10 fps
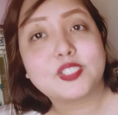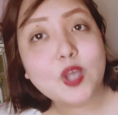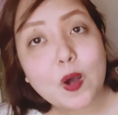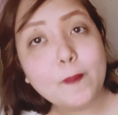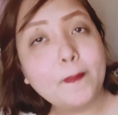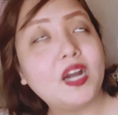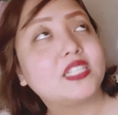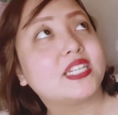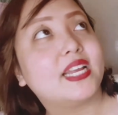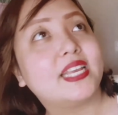so
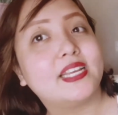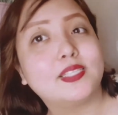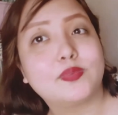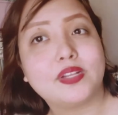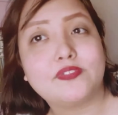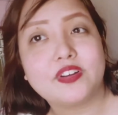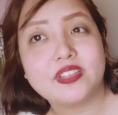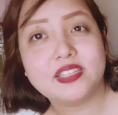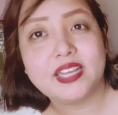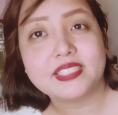much. I can't wait for
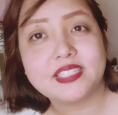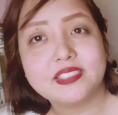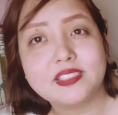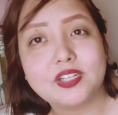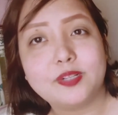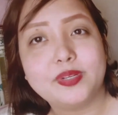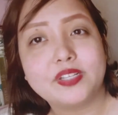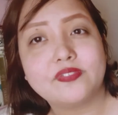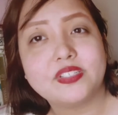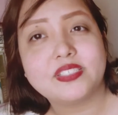the next installment
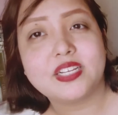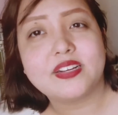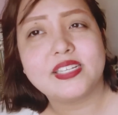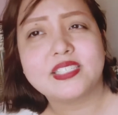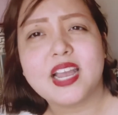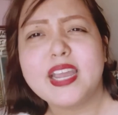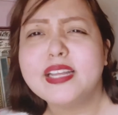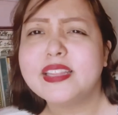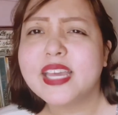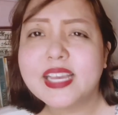of the series.
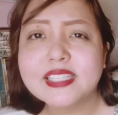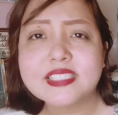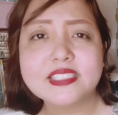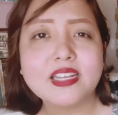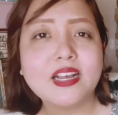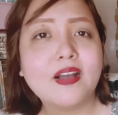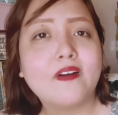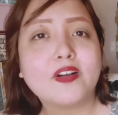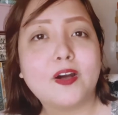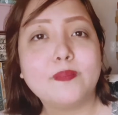I think it's
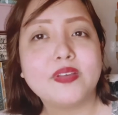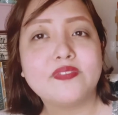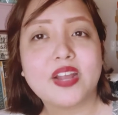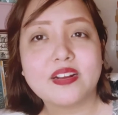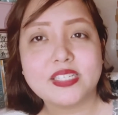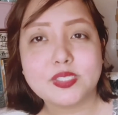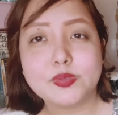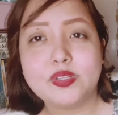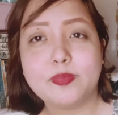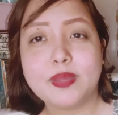coming very
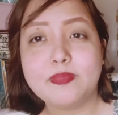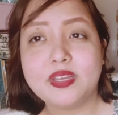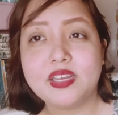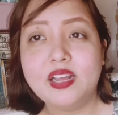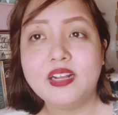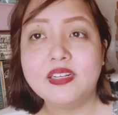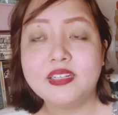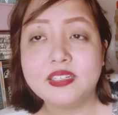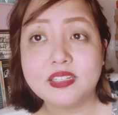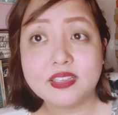soon, maybe
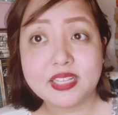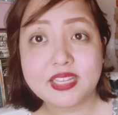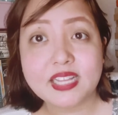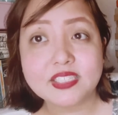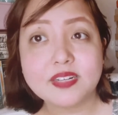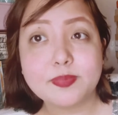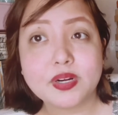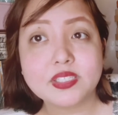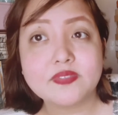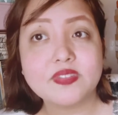the latter
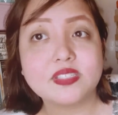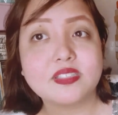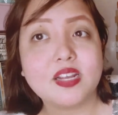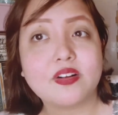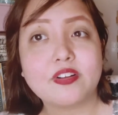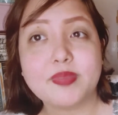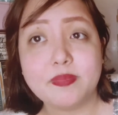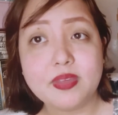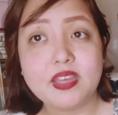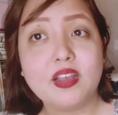part of this year or
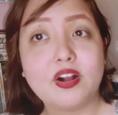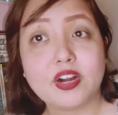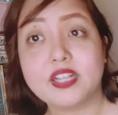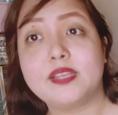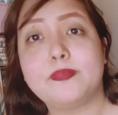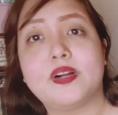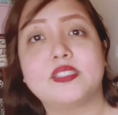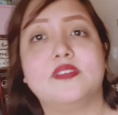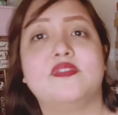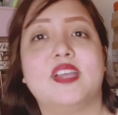maybe early
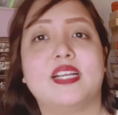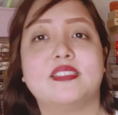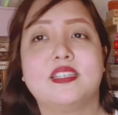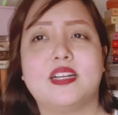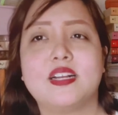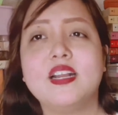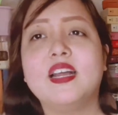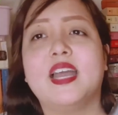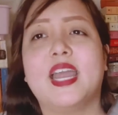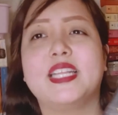part of next year.
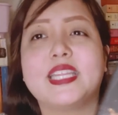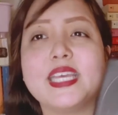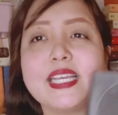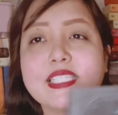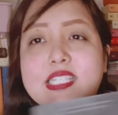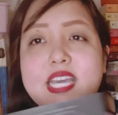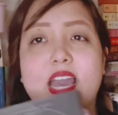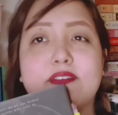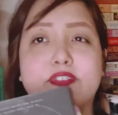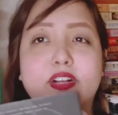And I think it's the
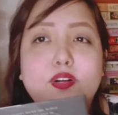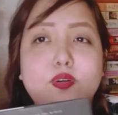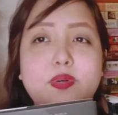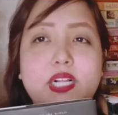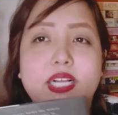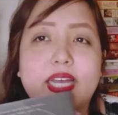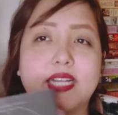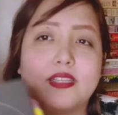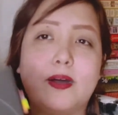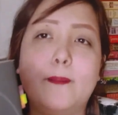Ever Cruel
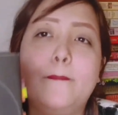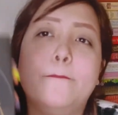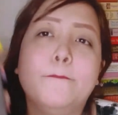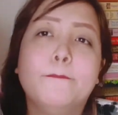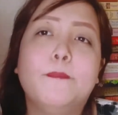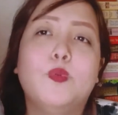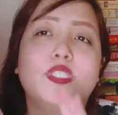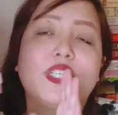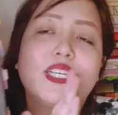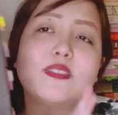Kingdom,
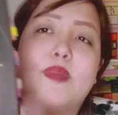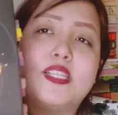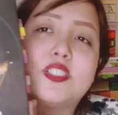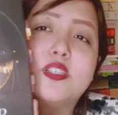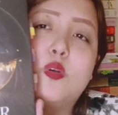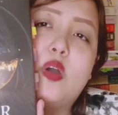which is mentioned